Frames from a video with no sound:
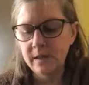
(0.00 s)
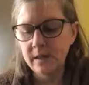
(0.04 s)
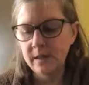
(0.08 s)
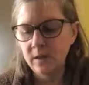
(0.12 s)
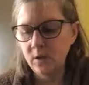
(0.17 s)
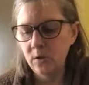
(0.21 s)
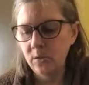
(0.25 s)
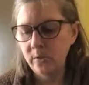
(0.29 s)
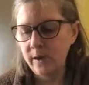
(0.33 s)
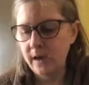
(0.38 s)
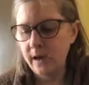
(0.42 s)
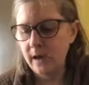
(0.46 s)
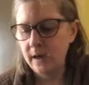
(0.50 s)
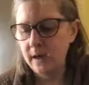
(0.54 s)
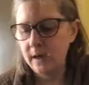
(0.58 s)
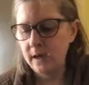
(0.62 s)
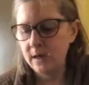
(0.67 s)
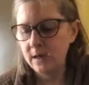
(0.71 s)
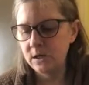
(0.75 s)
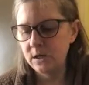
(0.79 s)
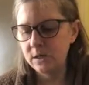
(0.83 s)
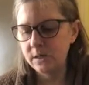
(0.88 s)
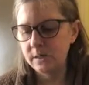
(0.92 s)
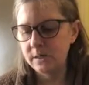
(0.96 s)
little bit
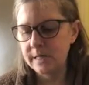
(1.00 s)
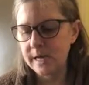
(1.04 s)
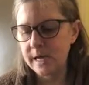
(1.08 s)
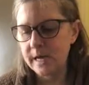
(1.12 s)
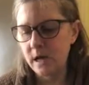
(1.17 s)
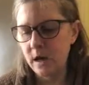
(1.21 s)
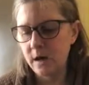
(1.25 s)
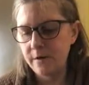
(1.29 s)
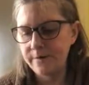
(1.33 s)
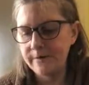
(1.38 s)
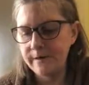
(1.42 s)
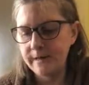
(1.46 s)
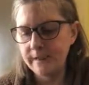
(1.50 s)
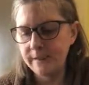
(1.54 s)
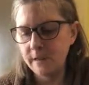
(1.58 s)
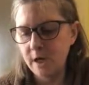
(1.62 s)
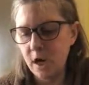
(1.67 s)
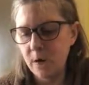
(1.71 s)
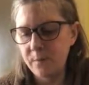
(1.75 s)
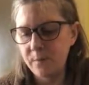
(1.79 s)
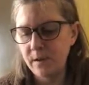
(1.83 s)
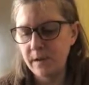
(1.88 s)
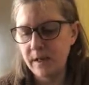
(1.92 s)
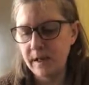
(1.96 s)
and just take off that
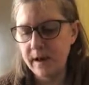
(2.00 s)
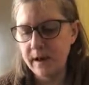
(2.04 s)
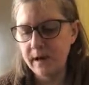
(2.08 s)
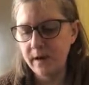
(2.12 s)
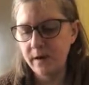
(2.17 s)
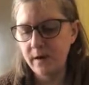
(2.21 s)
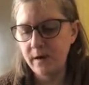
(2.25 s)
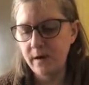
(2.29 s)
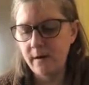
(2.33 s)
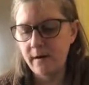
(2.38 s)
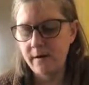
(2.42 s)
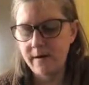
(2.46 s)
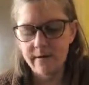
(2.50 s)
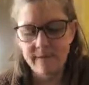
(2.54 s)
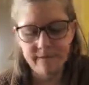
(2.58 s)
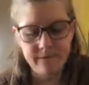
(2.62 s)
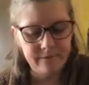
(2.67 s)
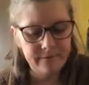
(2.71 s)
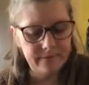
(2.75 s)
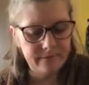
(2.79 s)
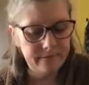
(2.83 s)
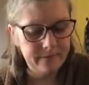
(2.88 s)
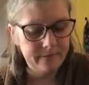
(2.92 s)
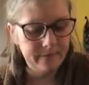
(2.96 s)
top layer
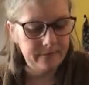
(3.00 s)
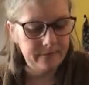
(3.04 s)
of